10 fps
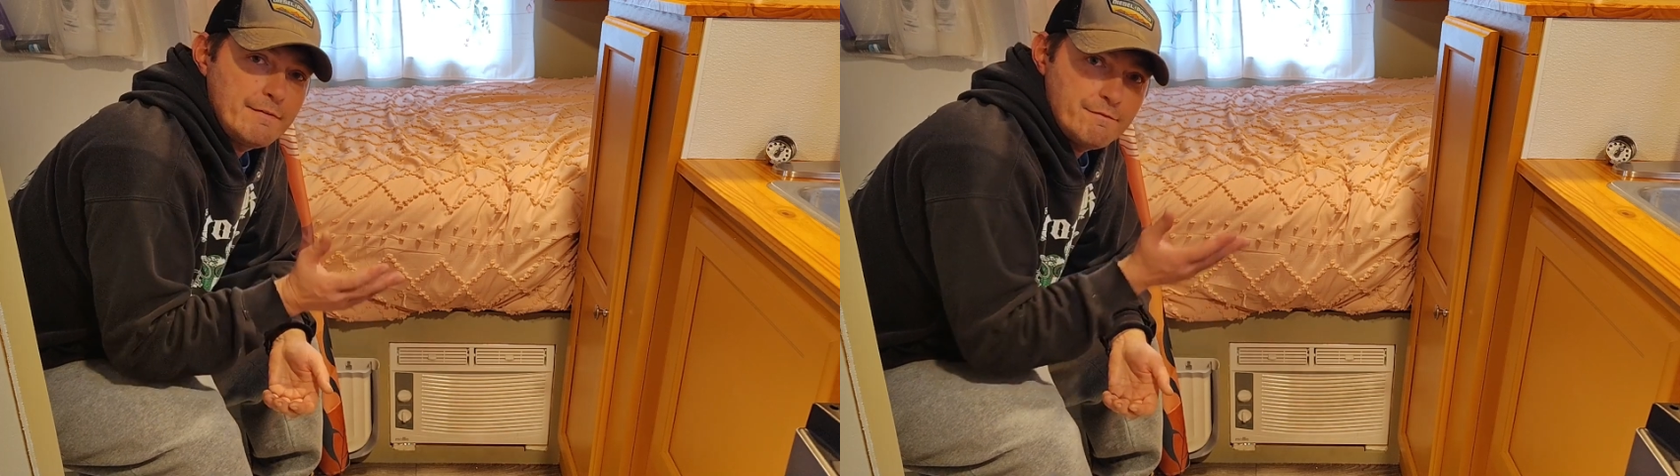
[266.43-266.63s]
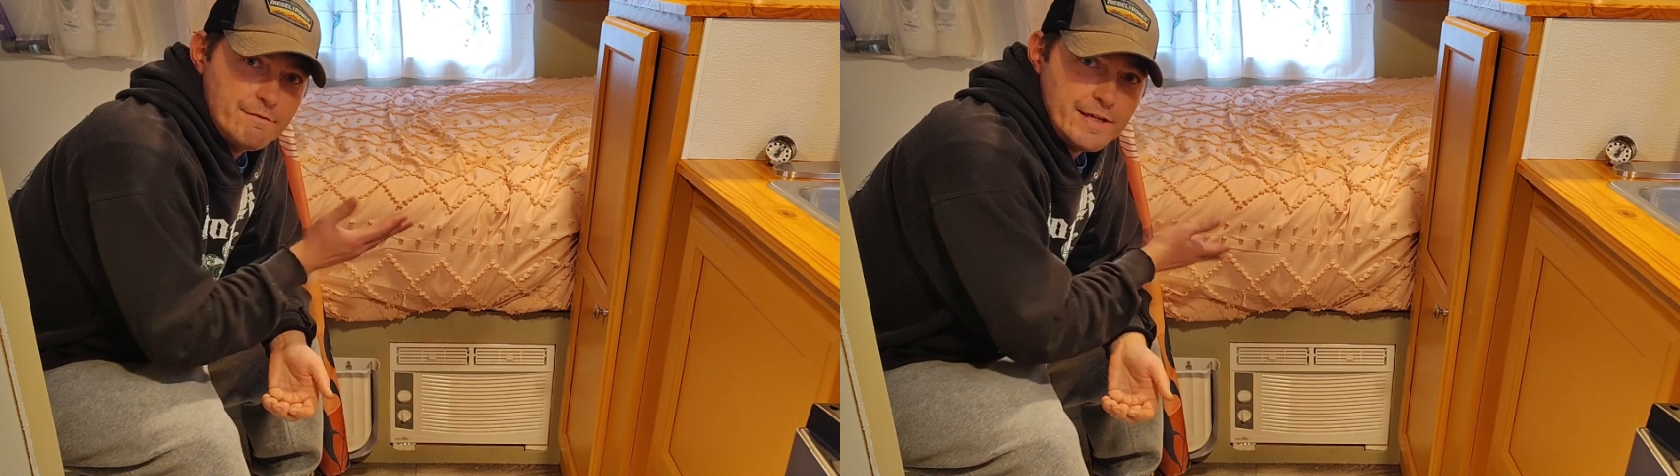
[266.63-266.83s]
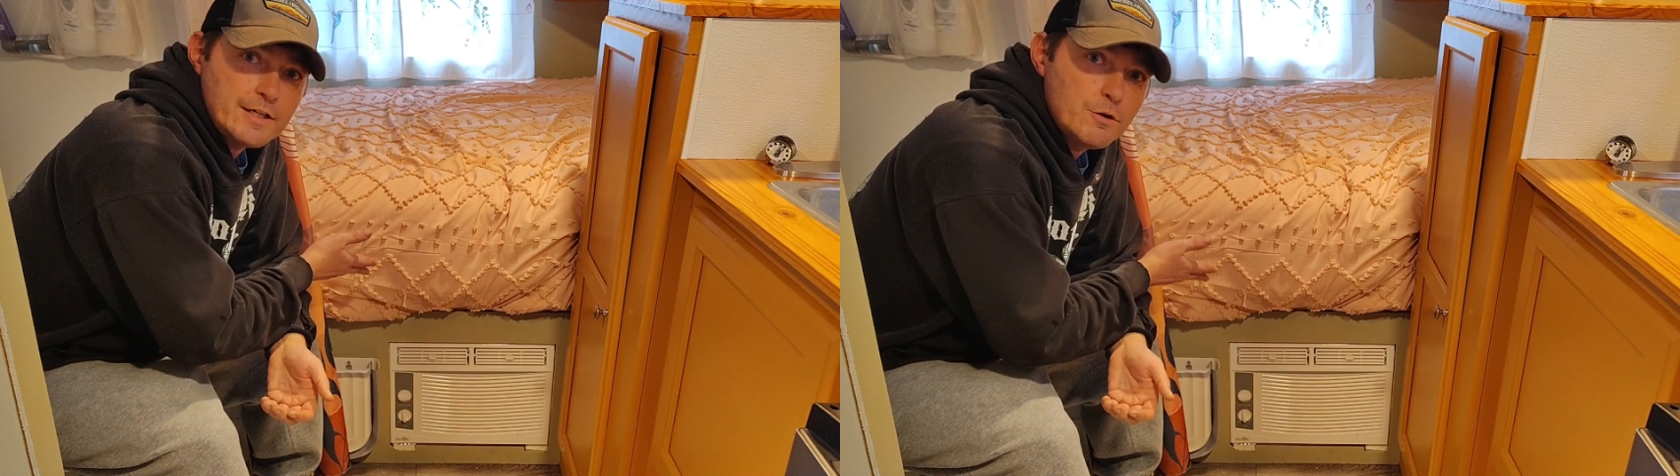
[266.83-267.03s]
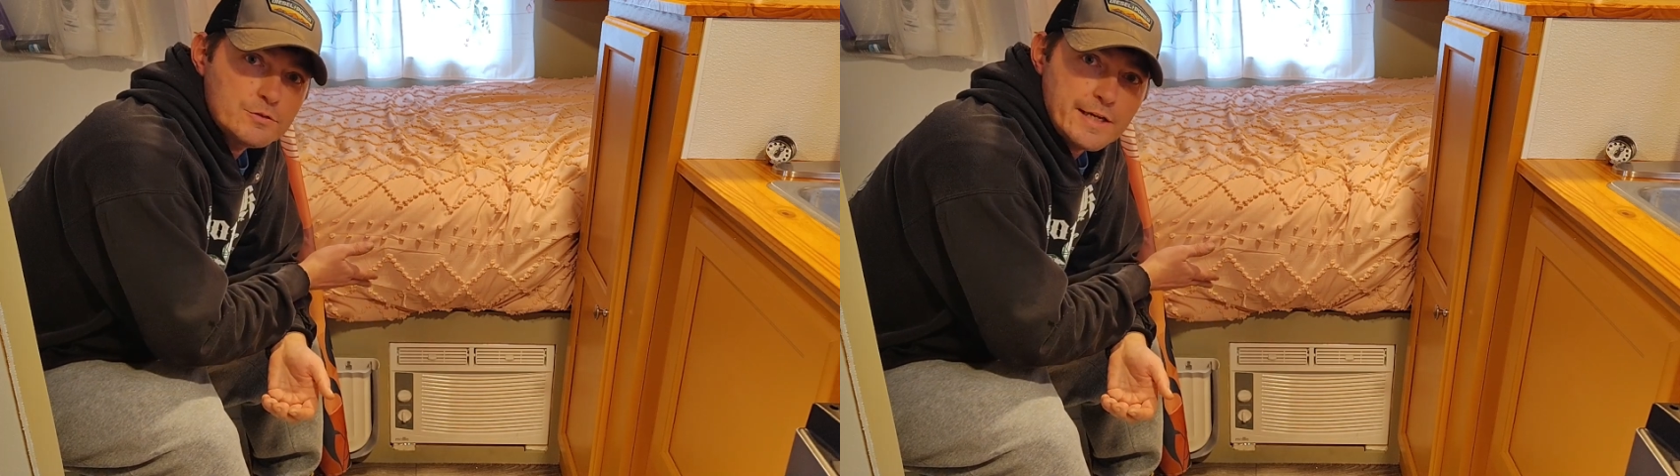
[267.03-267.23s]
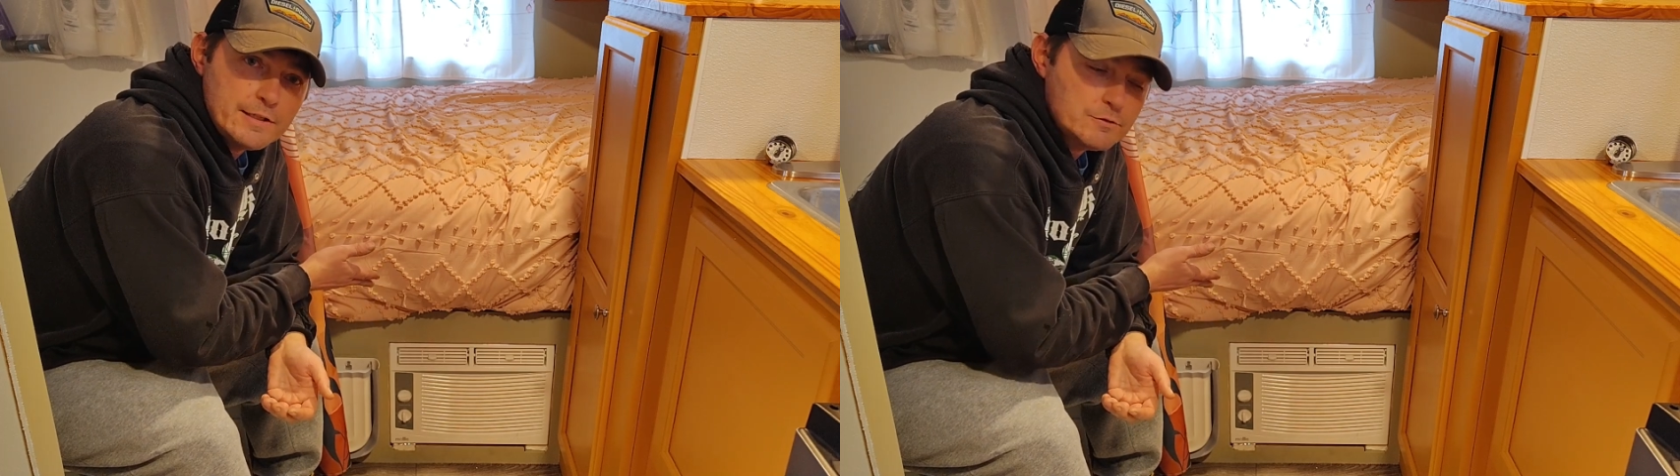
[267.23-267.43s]
vent
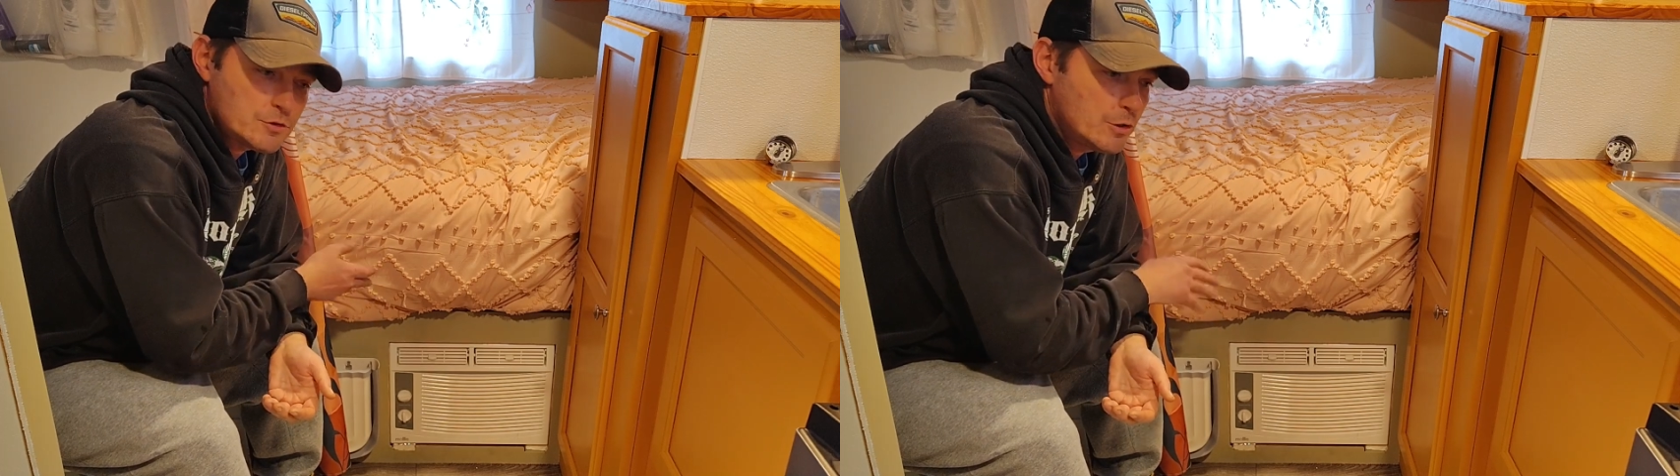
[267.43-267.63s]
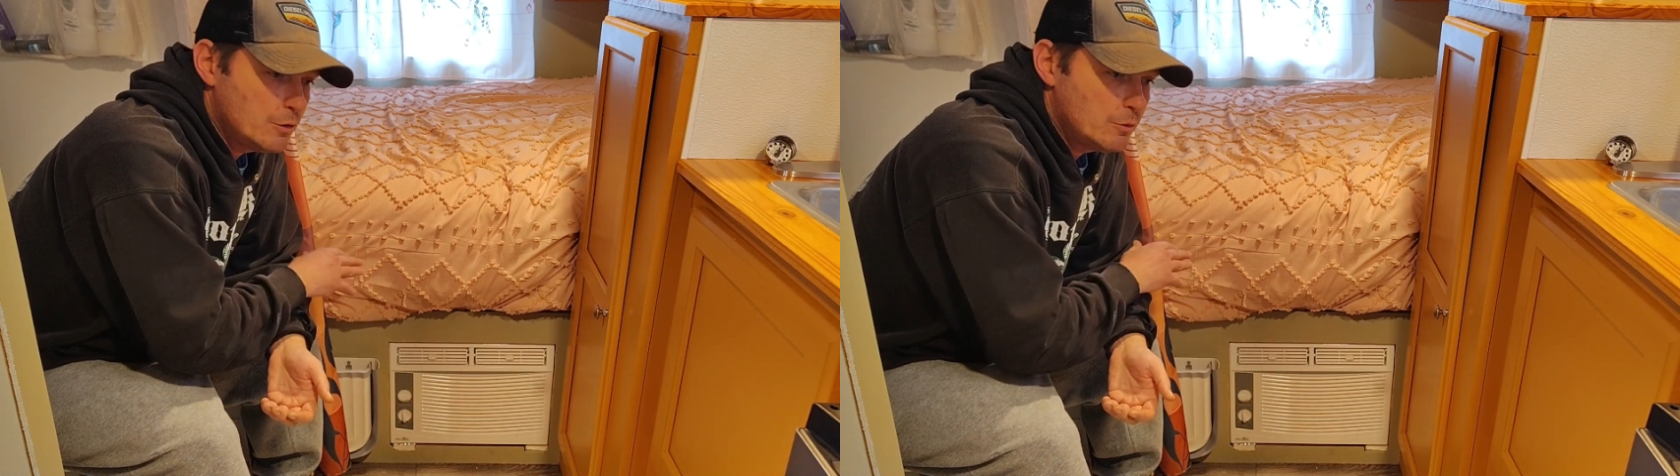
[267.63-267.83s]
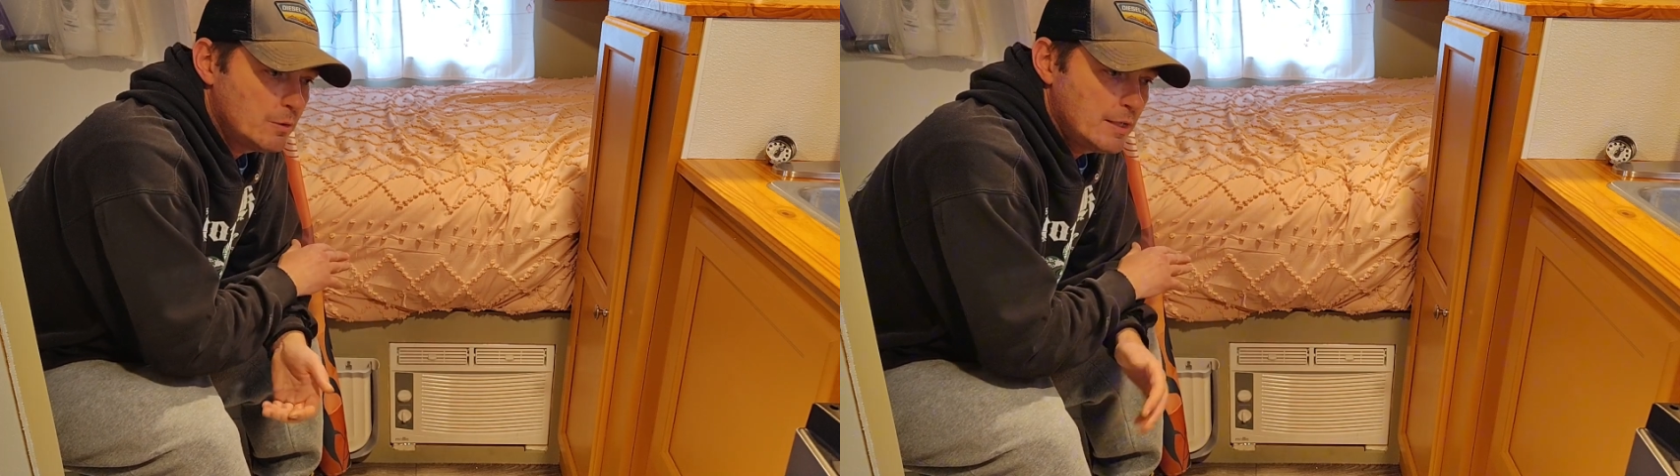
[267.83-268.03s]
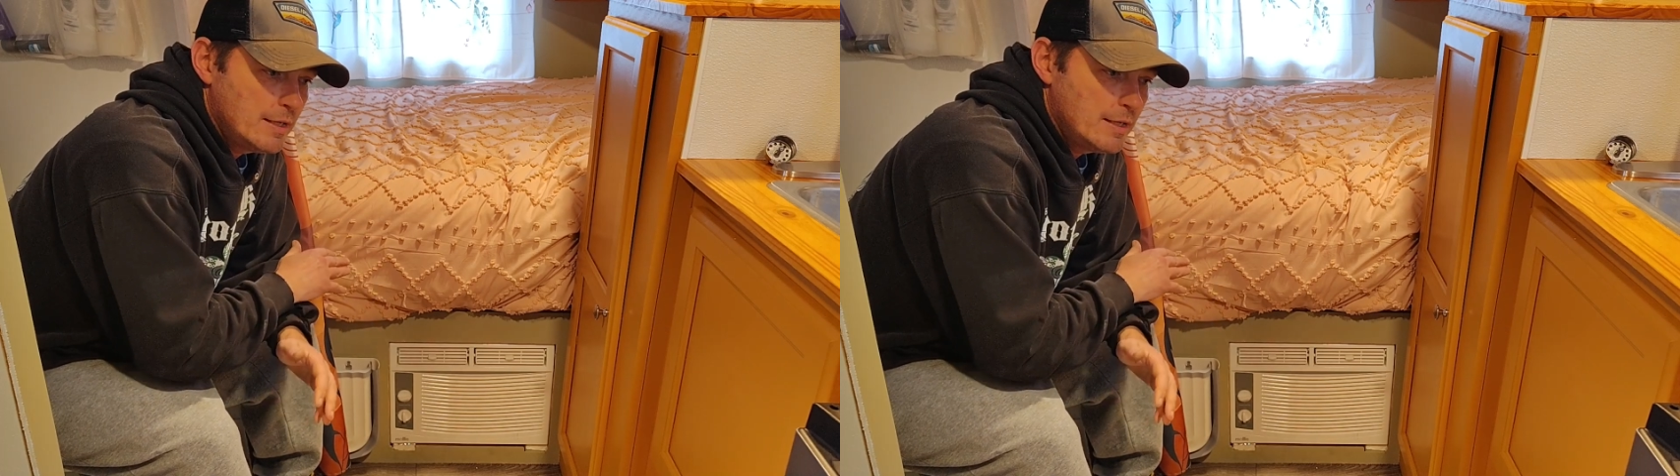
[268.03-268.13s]
goes out, so